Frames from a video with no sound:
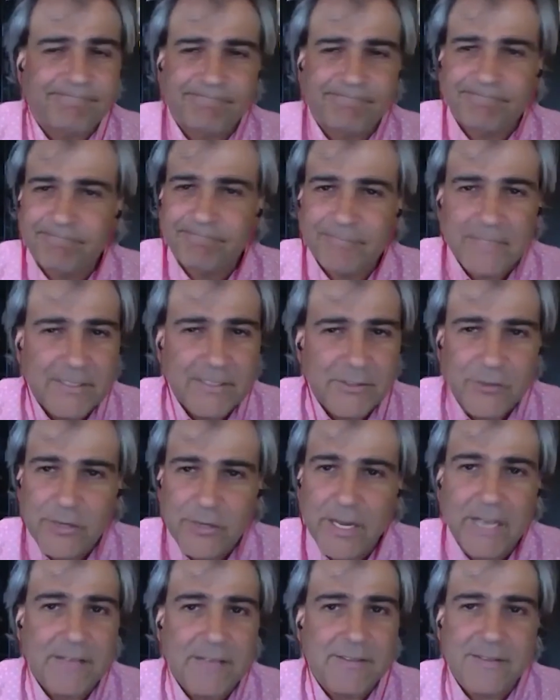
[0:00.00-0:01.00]
it's
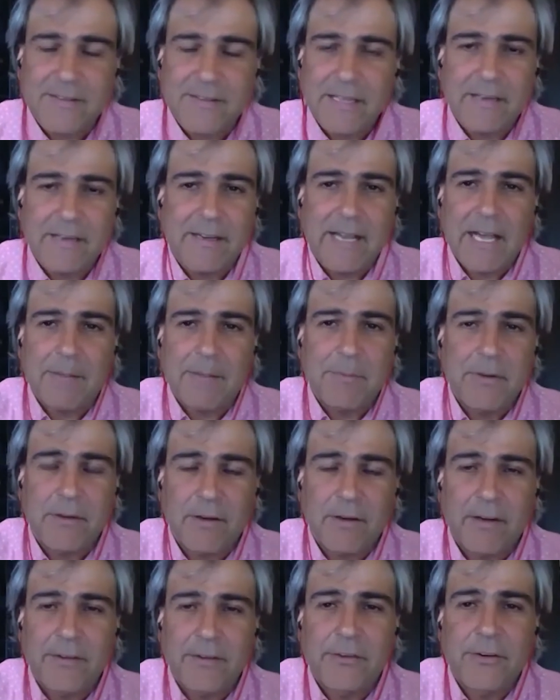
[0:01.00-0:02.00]
chance that it happened
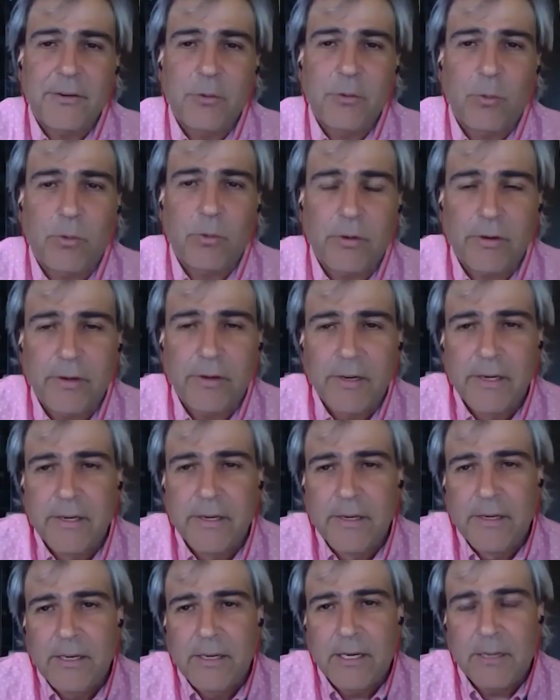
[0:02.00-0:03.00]
under your
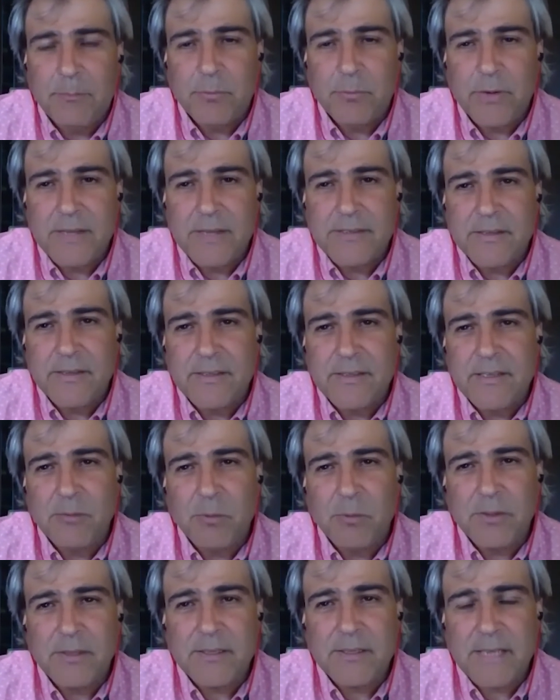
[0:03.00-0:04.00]
presidency,
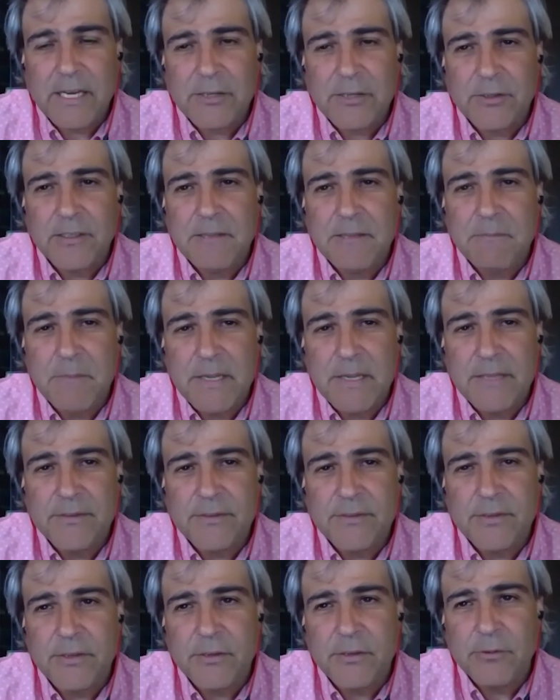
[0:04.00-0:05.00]
what this actually means
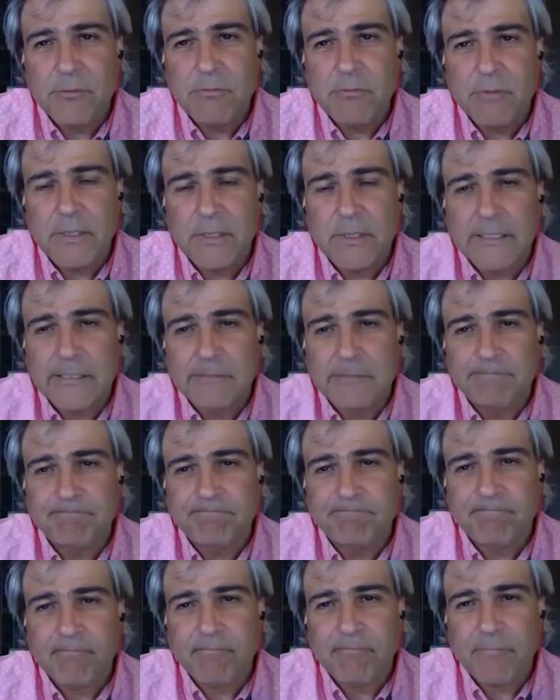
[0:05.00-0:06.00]
to you,
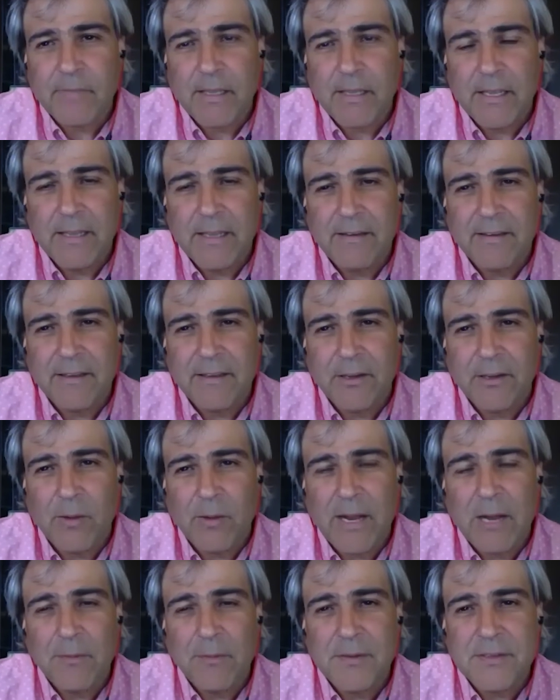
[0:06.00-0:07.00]
and
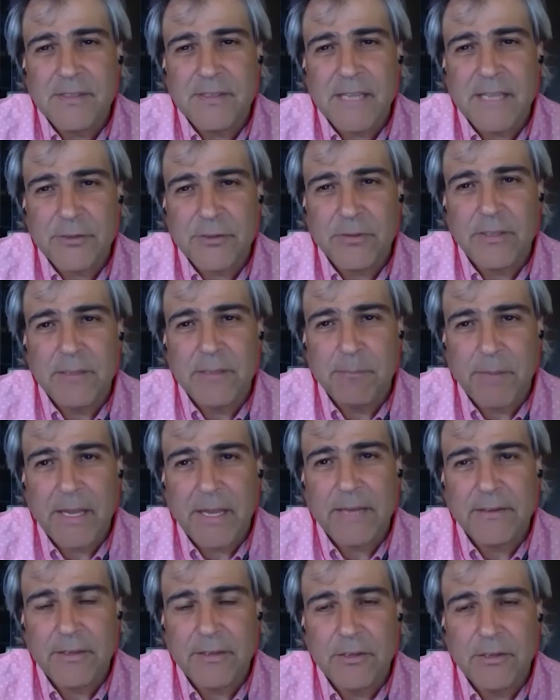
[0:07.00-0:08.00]
how this is actually
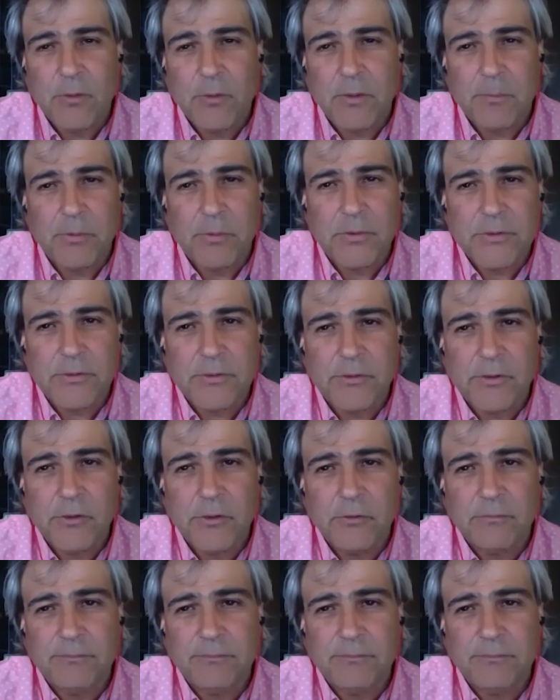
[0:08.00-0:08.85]
impacting you on a personal note?